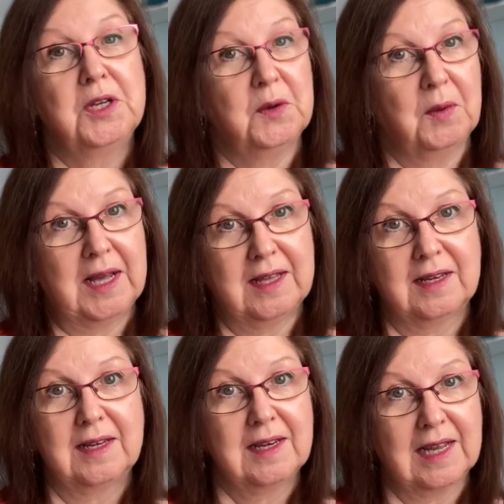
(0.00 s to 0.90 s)
it away
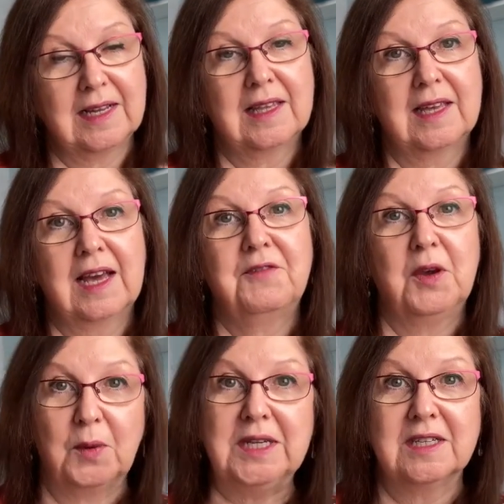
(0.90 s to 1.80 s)
and get the heavier
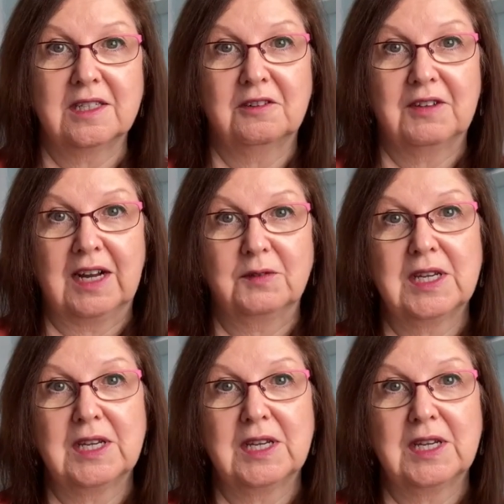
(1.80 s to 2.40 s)
winter stuff out.